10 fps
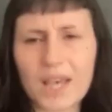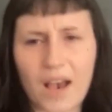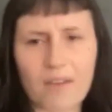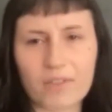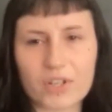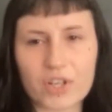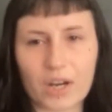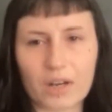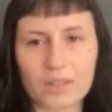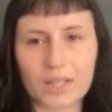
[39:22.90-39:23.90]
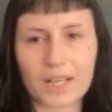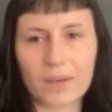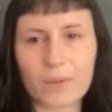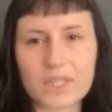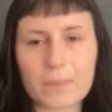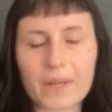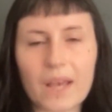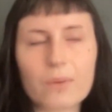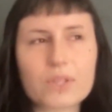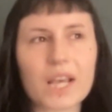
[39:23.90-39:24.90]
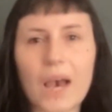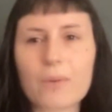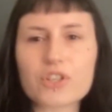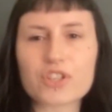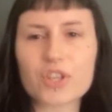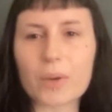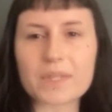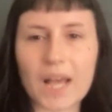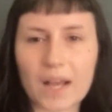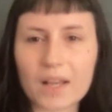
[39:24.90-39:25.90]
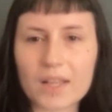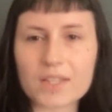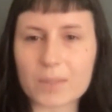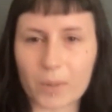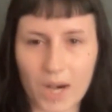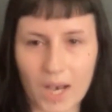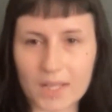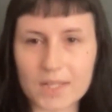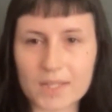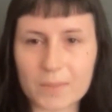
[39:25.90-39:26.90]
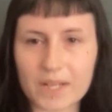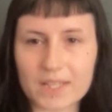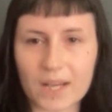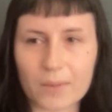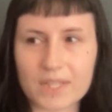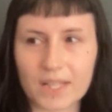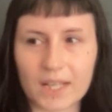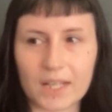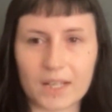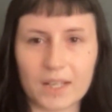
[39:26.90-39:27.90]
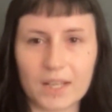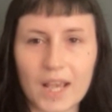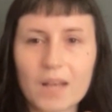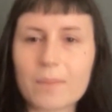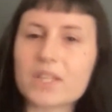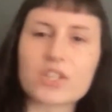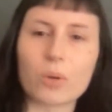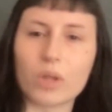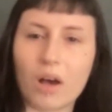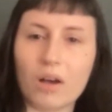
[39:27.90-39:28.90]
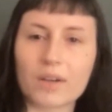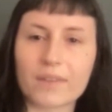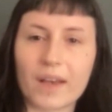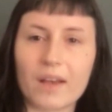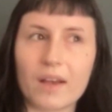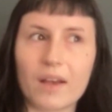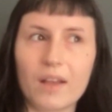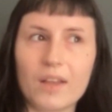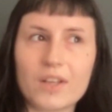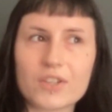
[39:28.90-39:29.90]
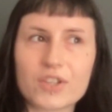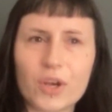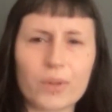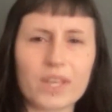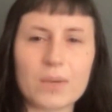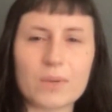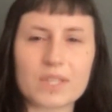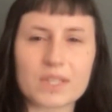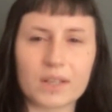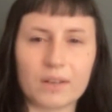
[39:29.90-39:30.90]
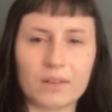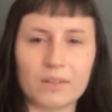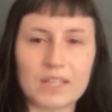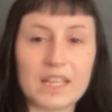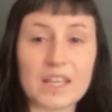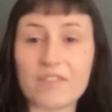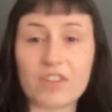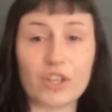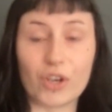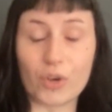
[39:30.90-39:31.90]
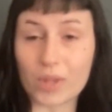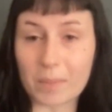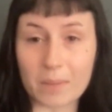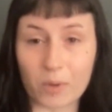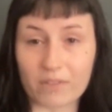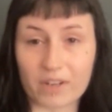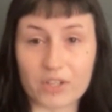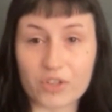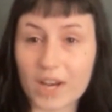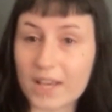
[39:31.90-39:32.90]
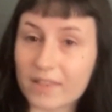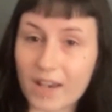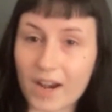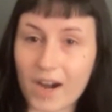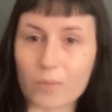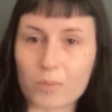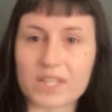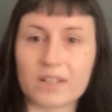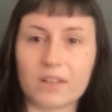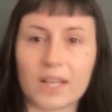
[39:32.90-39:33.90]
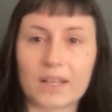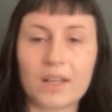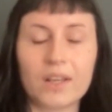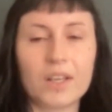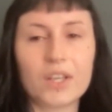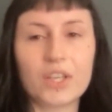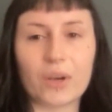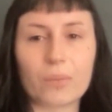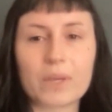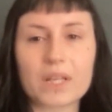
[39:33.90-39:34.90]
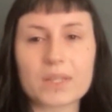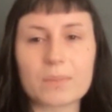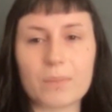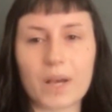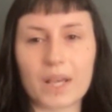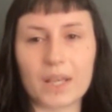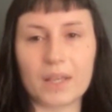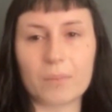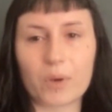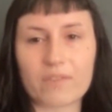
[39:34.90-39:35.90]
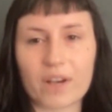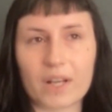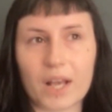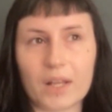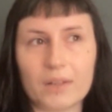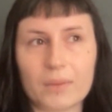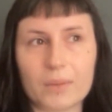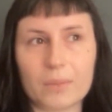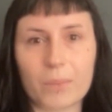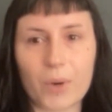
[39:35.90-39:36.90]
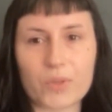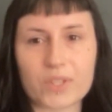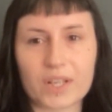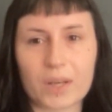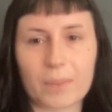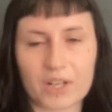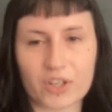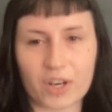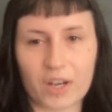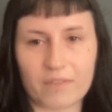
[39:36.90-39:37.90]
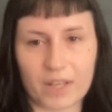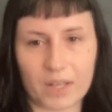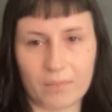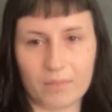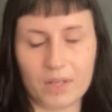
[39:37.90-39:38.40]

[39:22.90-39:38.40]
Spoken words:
for sure. Like it was, but it was like, I was so upset and surprised because I was like, it had been so long that to know that he was still, he even knew that my boyfriend trained there and was still like, you know, because my boyfriend had posted a picture of him